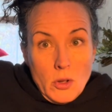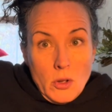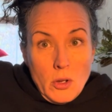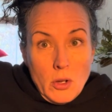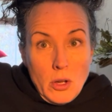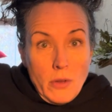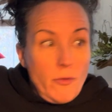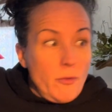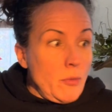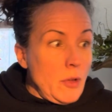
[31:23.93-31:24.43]

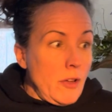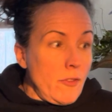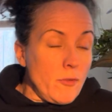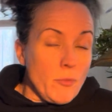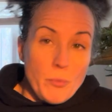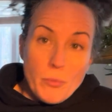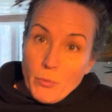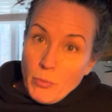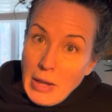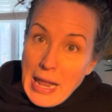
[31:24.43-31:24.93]
of
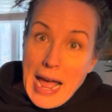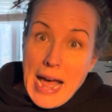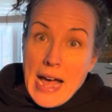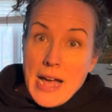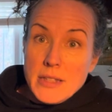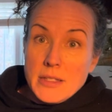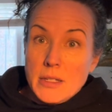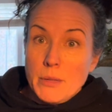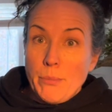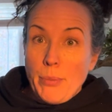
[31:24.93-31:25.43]

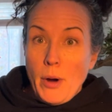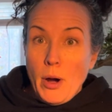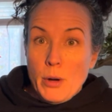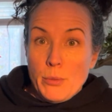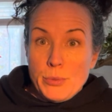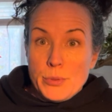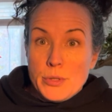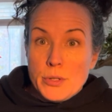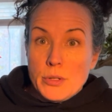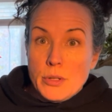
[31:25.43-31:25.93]
lies and
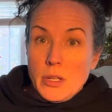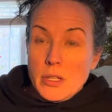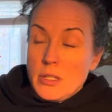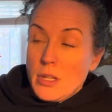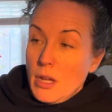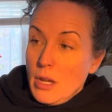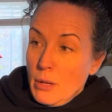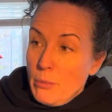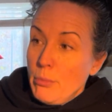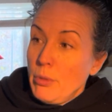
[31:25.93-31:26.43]
perps. It's
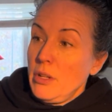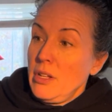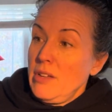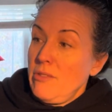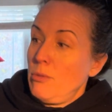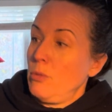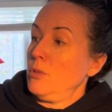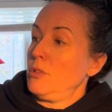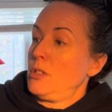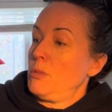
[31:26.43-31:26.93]

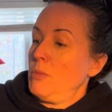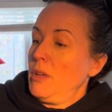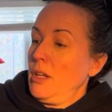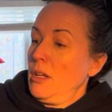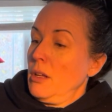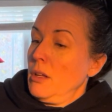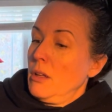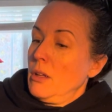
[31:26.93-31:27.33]
unbelievable to me.